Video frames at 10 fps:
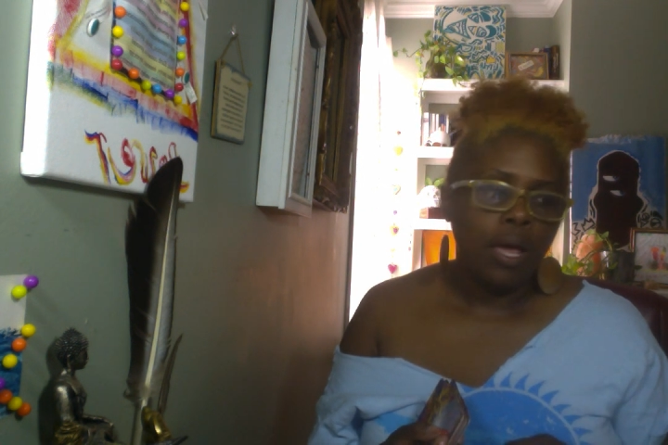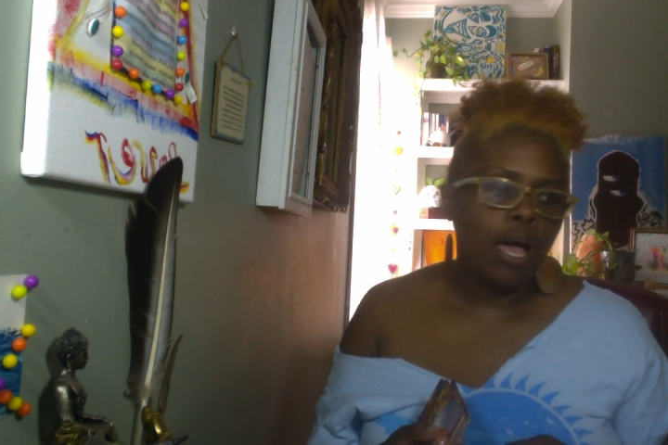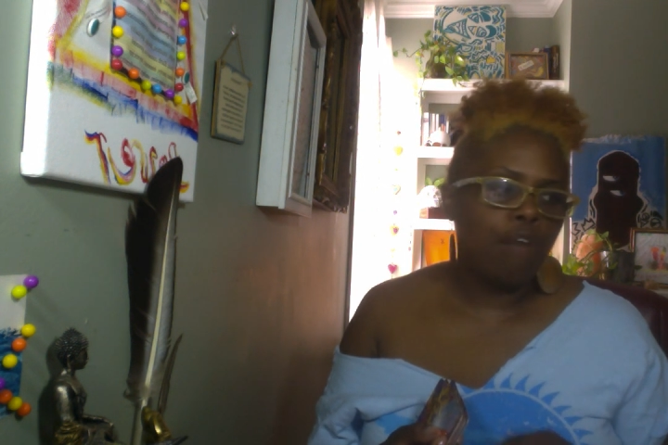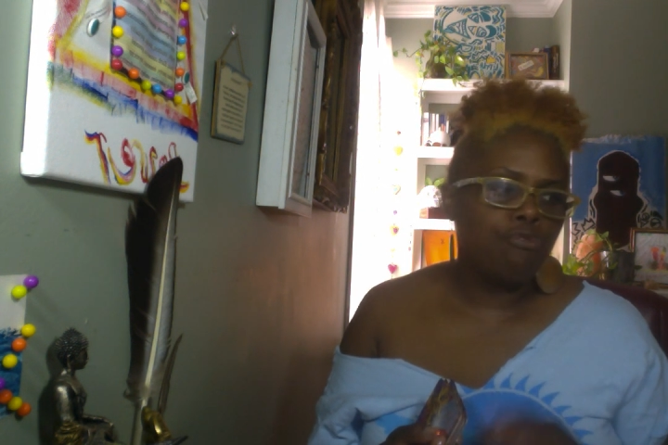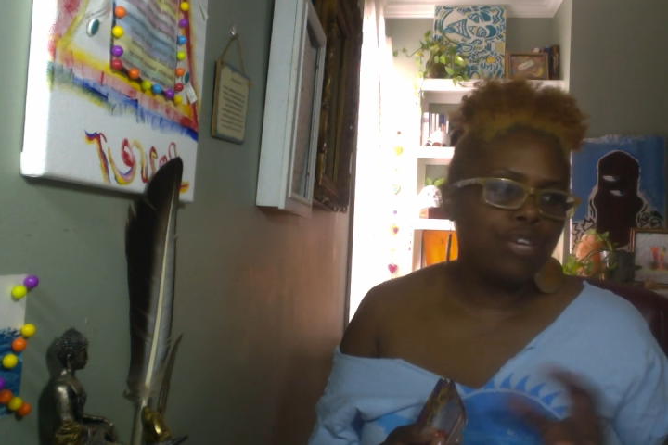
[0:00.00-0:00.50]

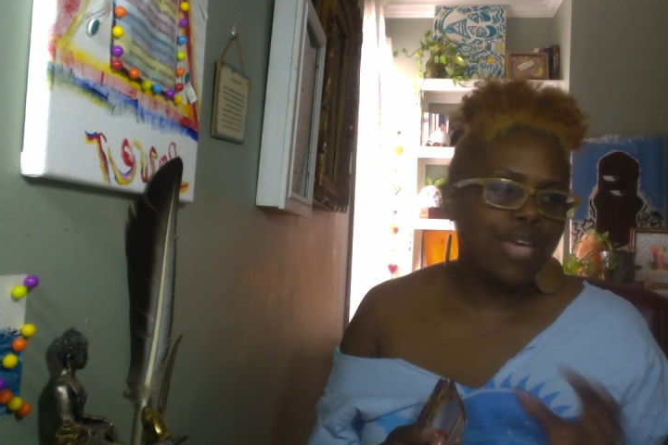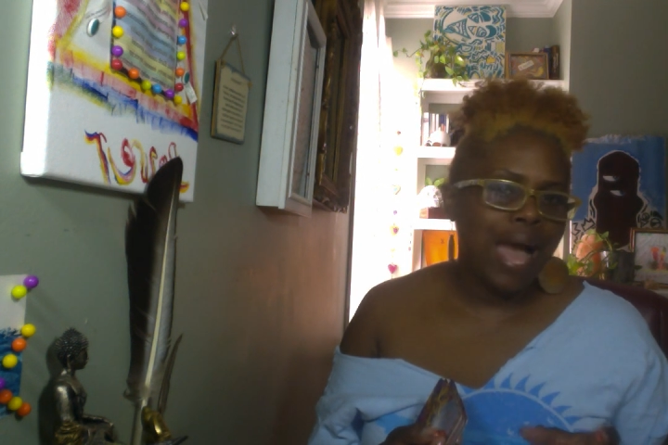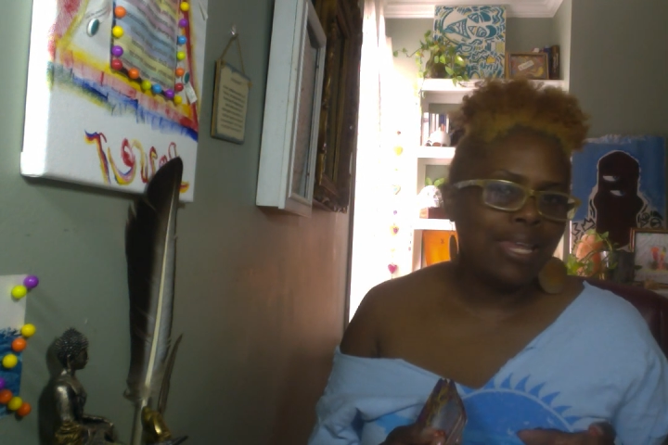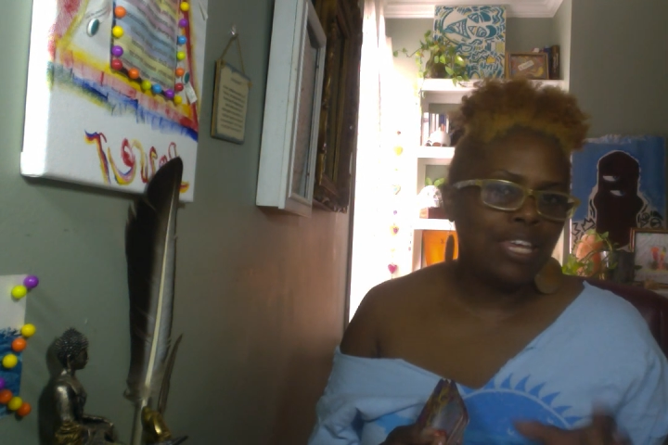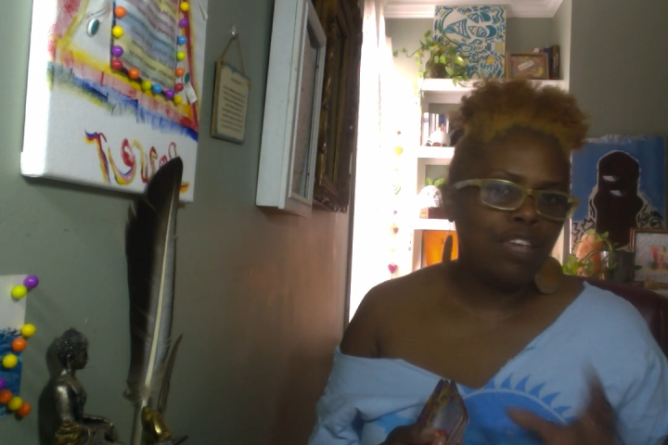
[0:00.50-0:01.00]
Uh,
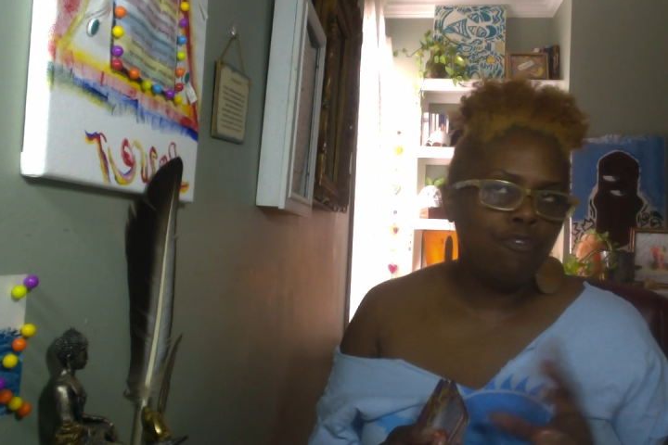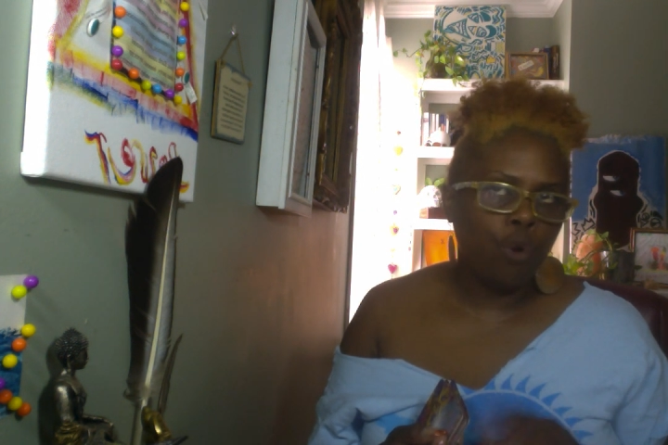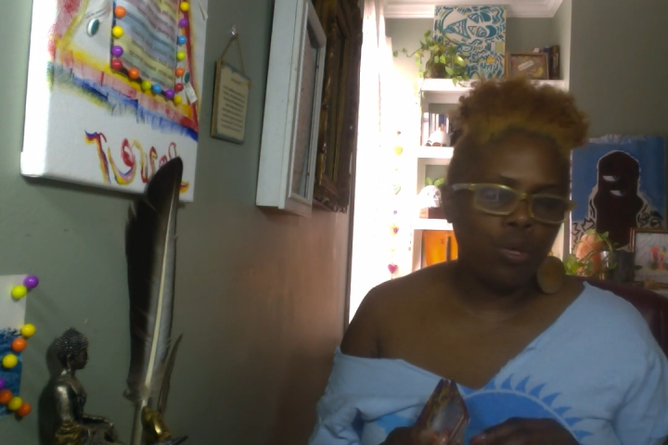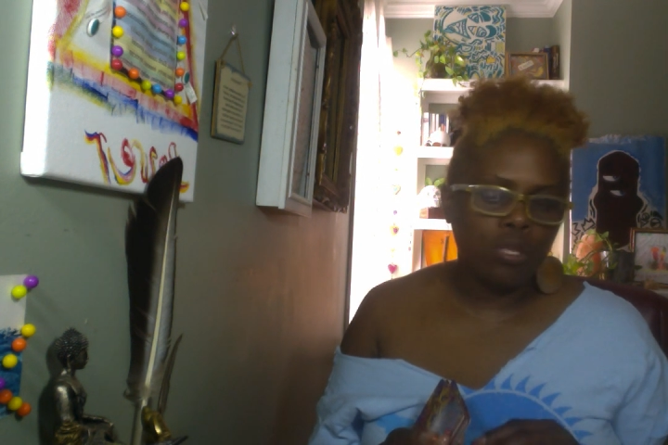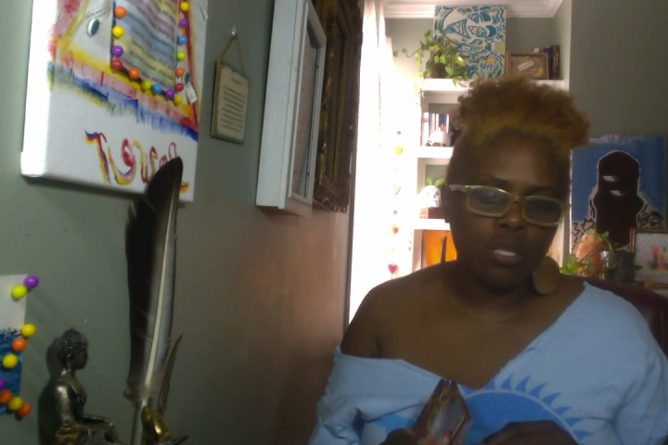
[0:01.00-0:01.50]
reality
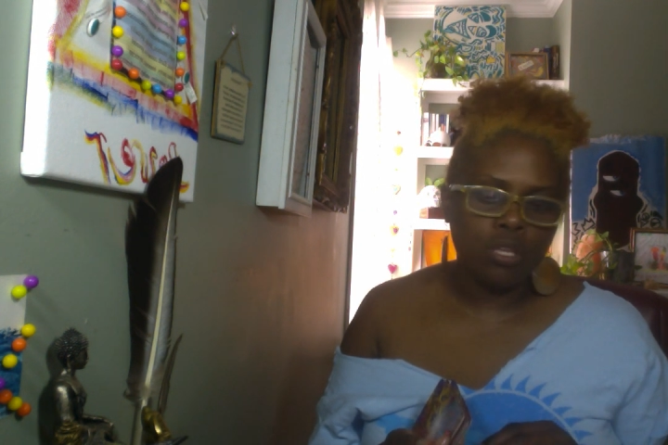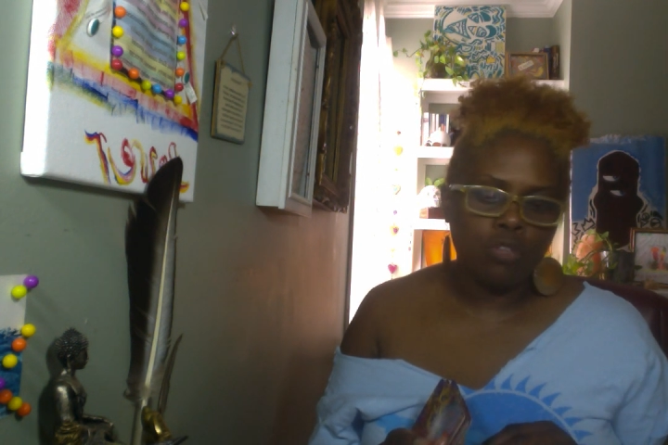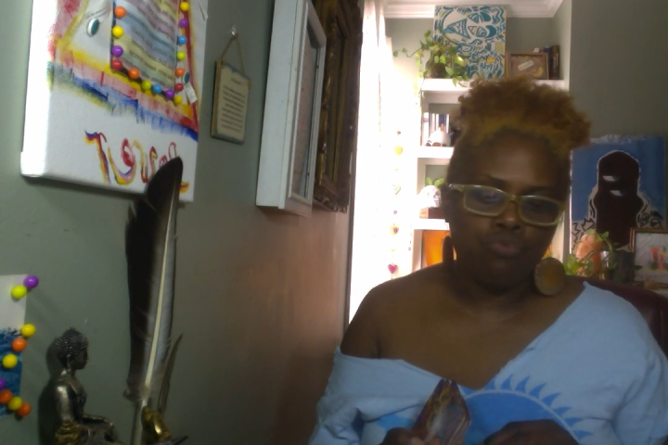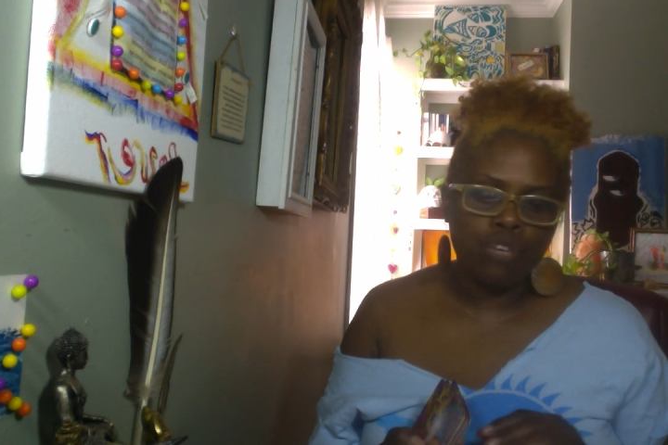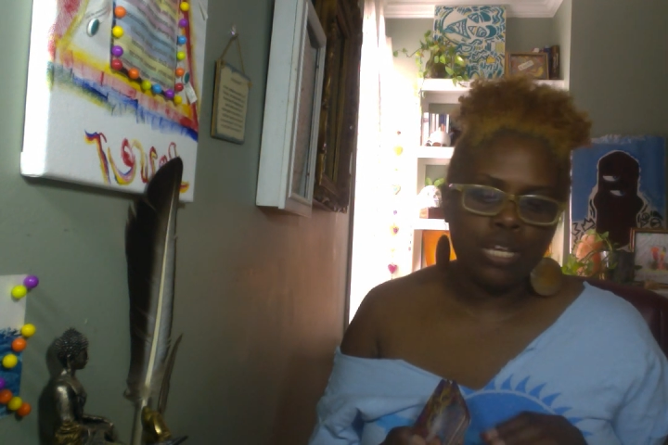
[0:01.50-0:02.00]

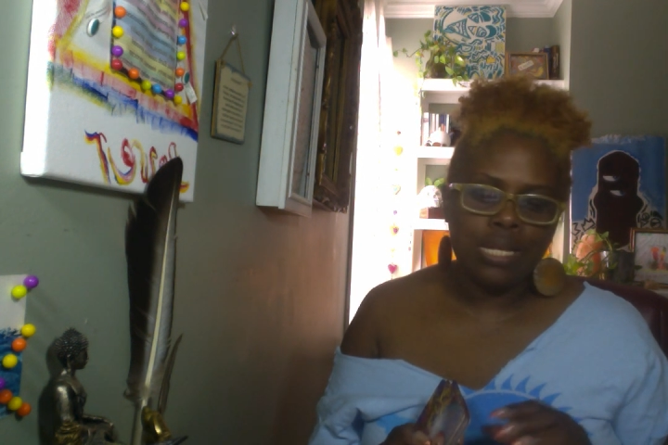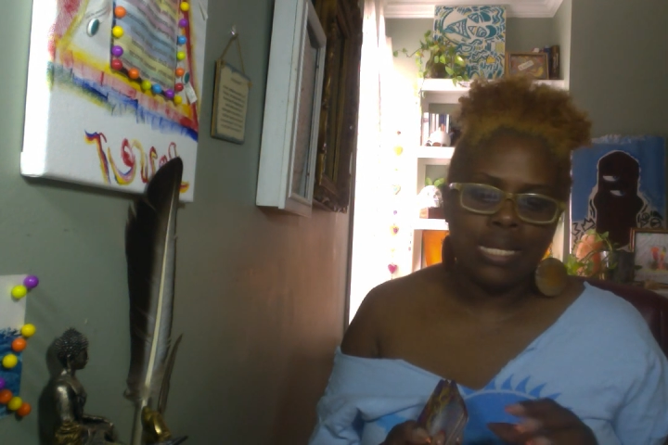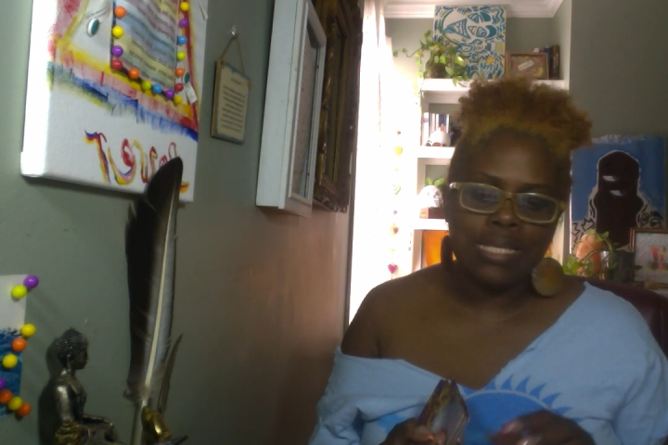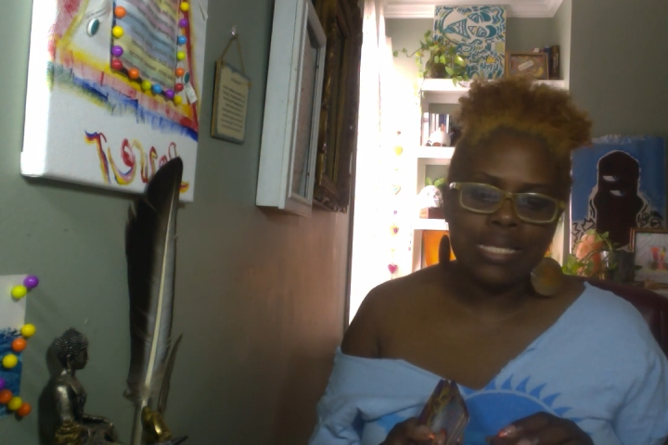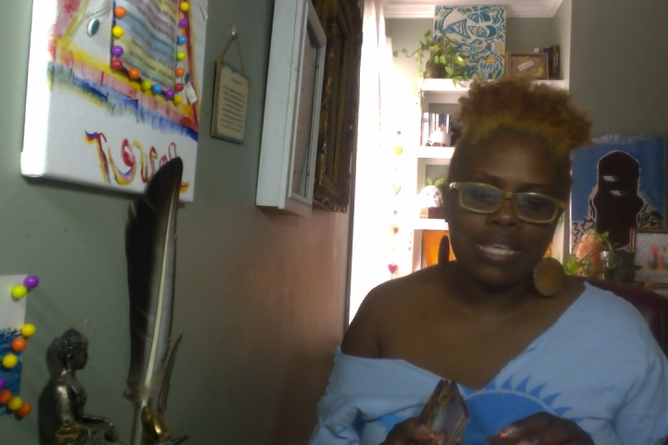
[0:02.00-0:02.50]
versus
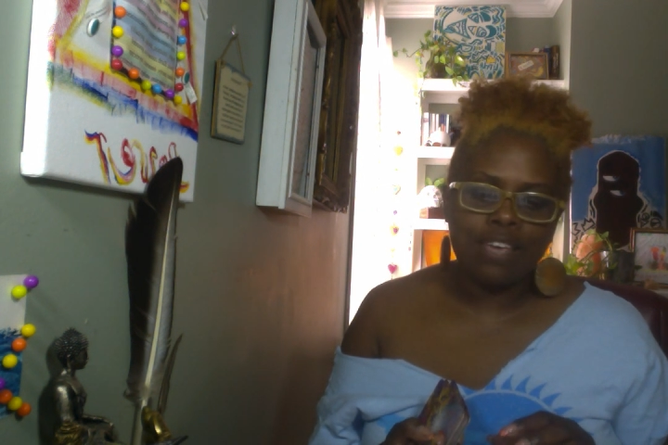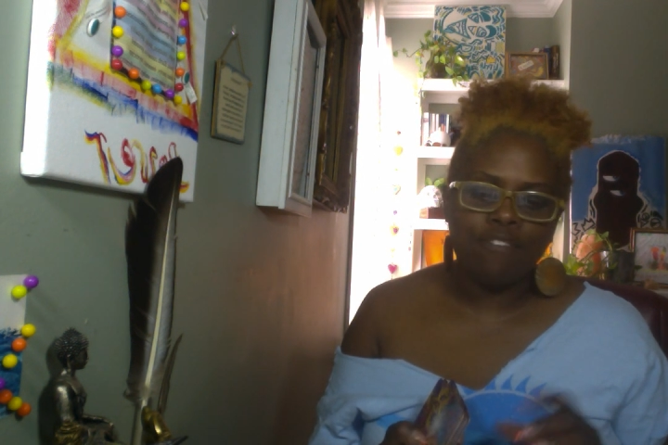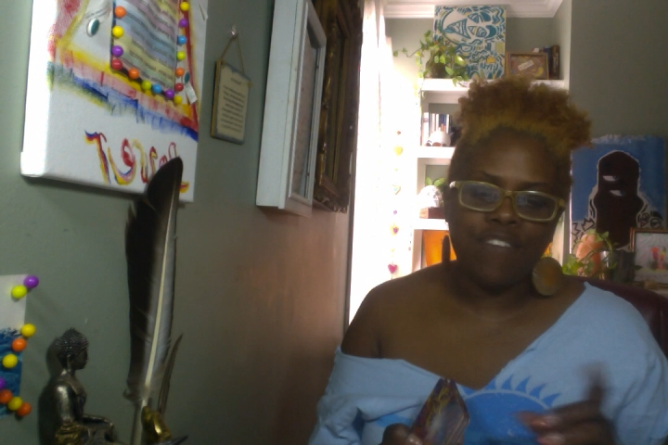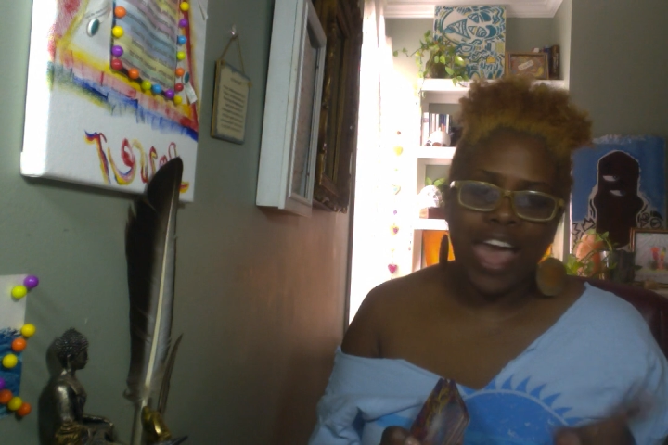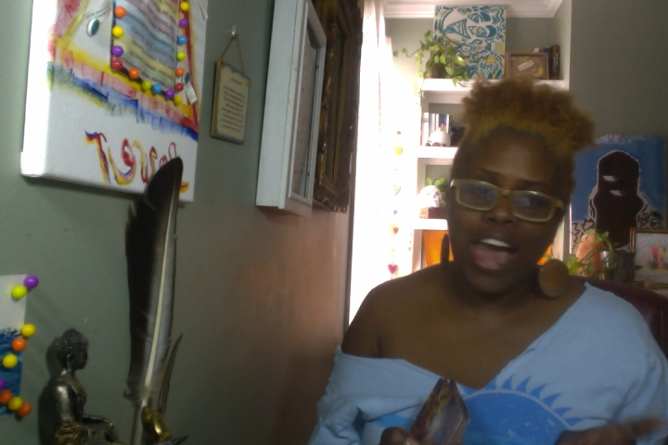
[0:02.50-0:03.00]
realistic
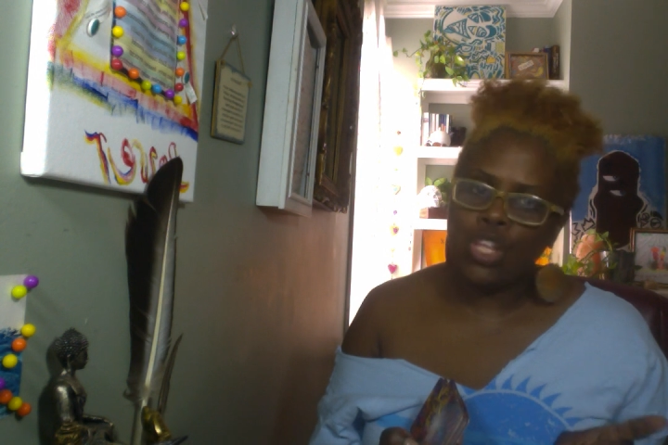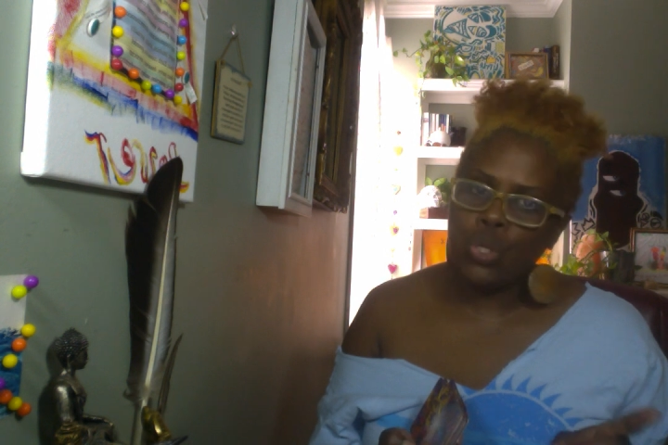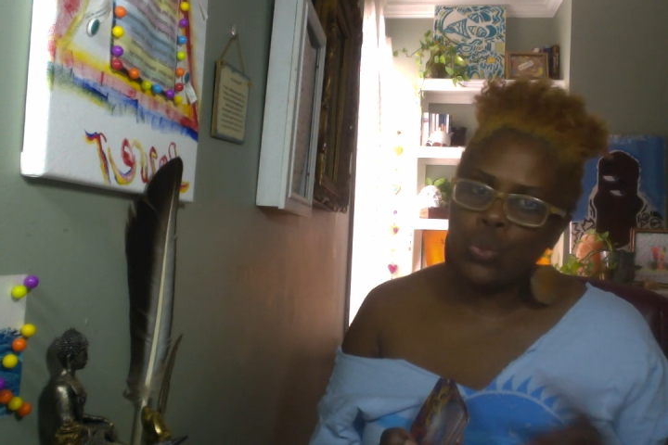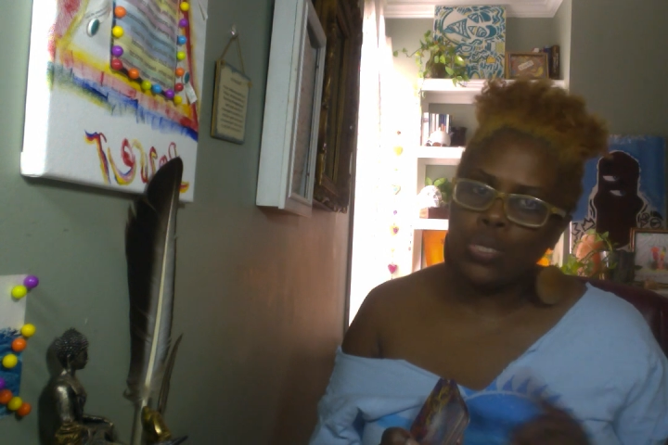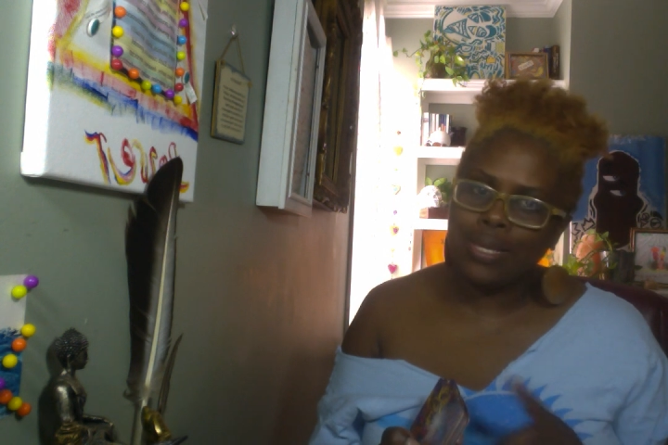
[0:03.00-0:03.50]
values